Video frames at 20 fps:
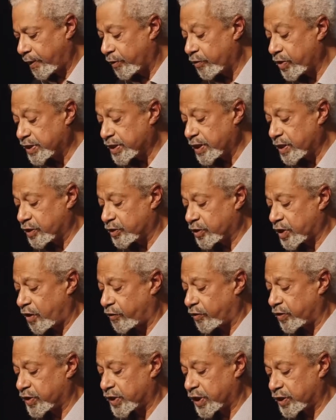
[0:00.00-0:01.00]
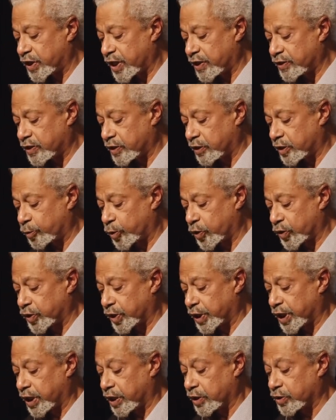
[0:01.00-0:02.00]
Recent discoveries suggest that the
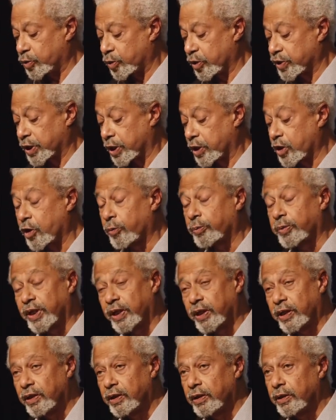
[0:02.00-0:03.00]
Portuguese was a copy